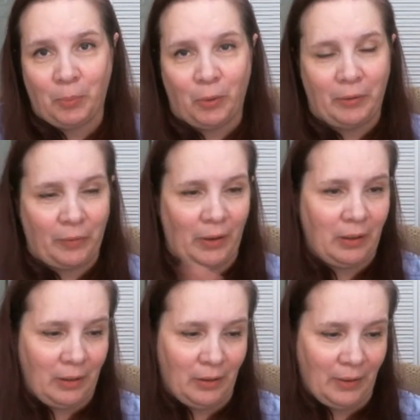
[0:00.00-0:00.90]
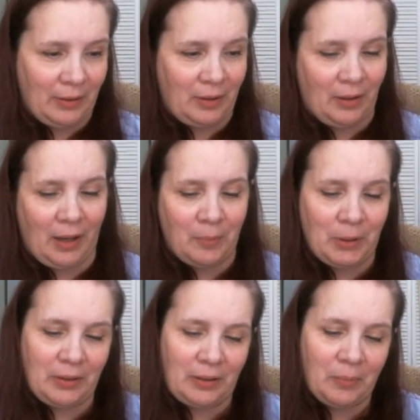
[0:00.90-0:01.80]
boyfriend and the rest of the
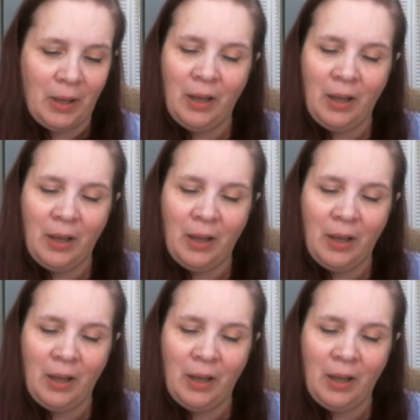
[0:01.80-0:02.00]
admin team.